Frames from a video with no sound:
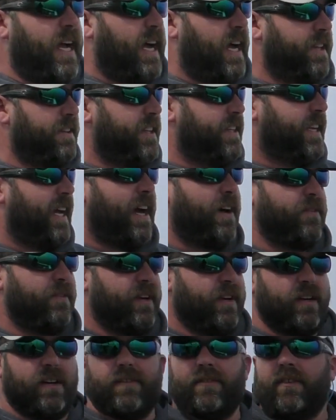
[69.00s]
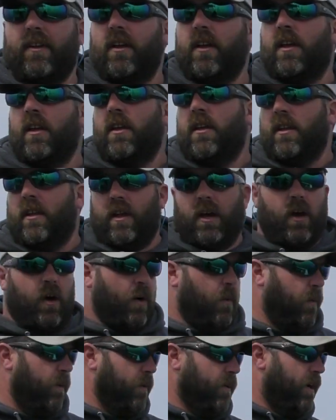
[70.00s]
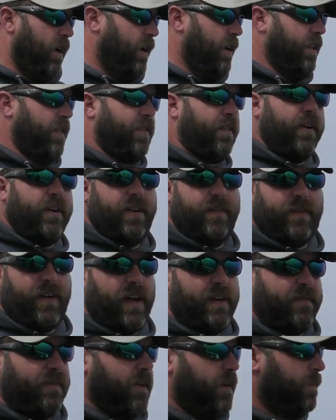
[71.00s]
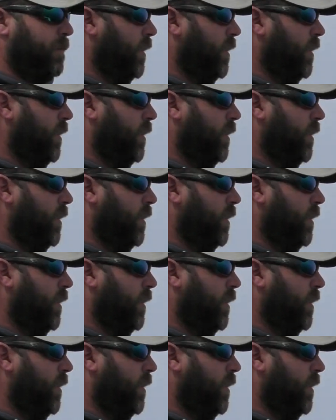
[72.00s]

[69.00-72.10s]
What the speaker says: on the downriggers. You know, we're running a 35-foot